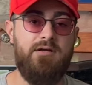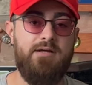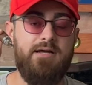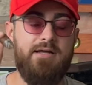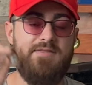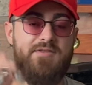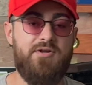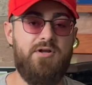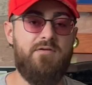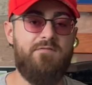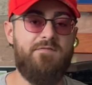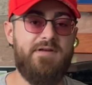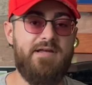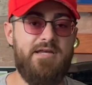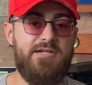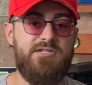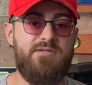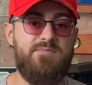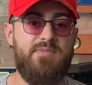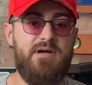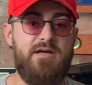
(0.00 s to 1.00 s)
Hit the
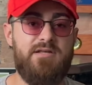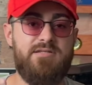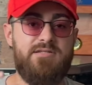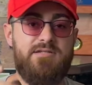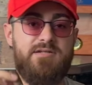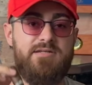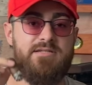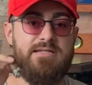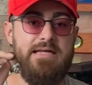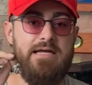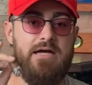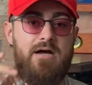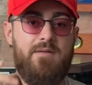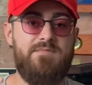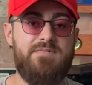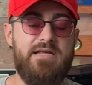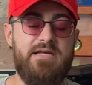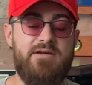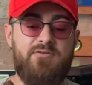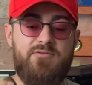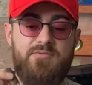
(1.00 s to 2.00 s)
notification bell so you can stay updated